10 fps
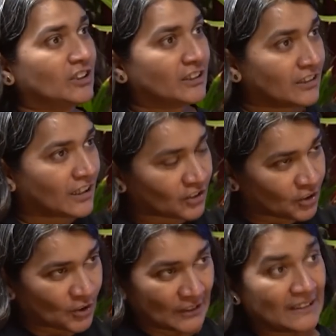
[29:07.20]

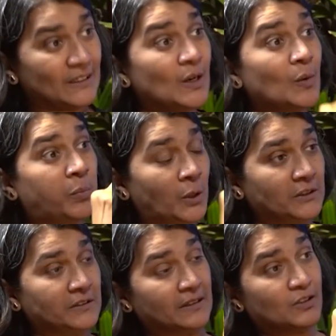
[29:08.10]
industry,
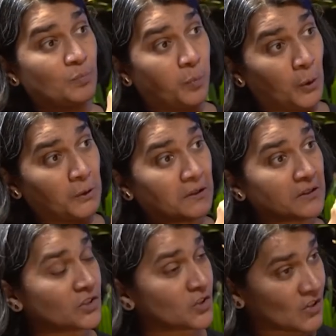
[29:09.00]
politics,
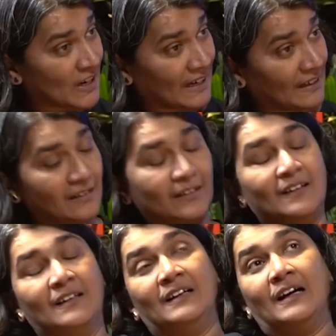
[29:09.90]
borders, trade,
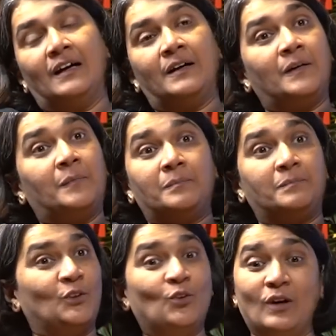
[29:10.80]

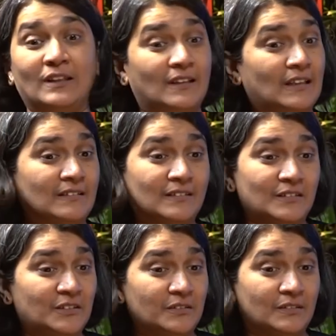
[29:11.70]
and
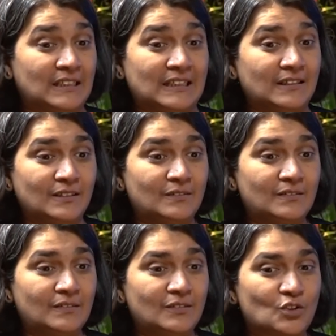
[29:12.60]
the
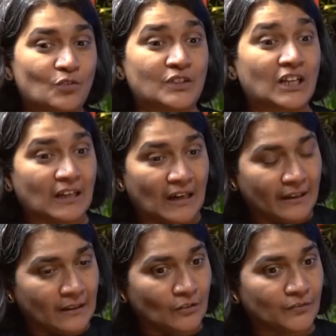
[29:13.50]
sort of
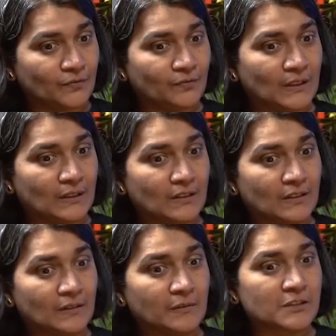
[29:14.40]
decline of
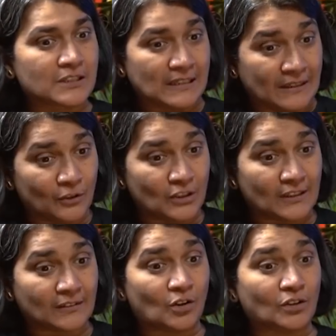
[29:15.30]
slavery
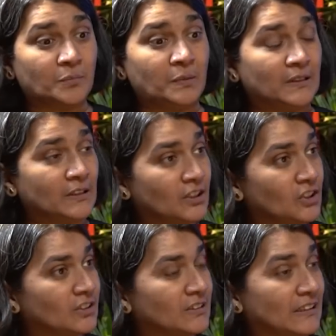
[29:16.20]
and cotton
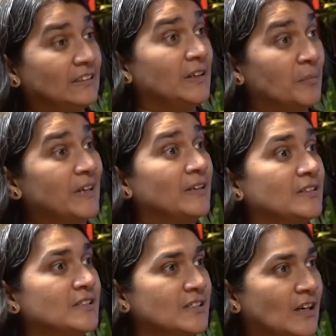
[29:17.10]
plantations in the
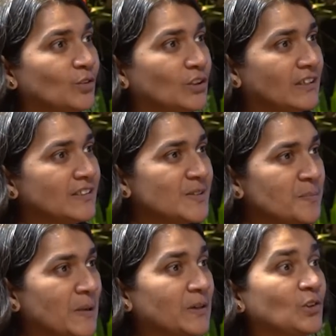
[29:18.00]
American South and its
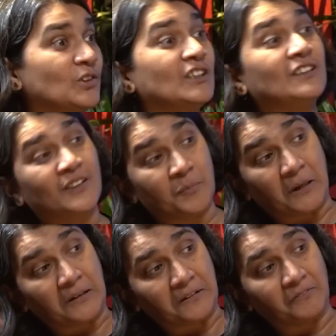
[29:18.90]
impact on the Indian
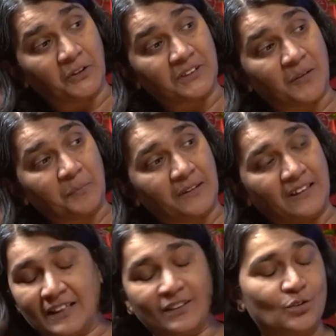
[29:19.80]
market, for example,
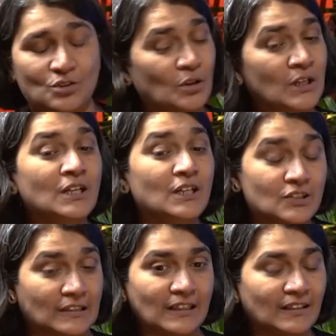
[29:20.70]
right? Like, and those.
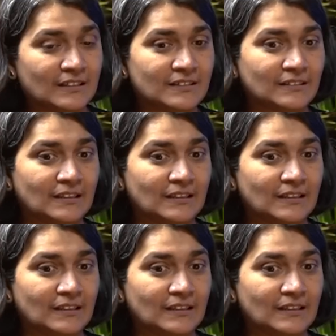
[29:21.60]
So I think it's